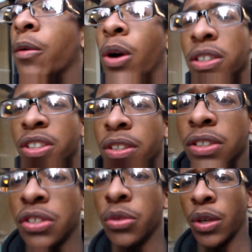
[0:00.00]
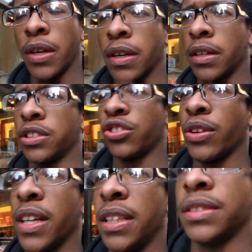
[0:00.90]
I walked her to her
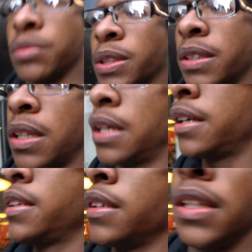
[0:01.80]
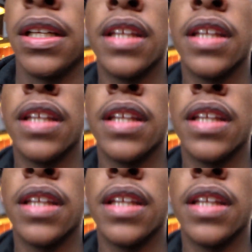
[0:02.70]
train, where uh,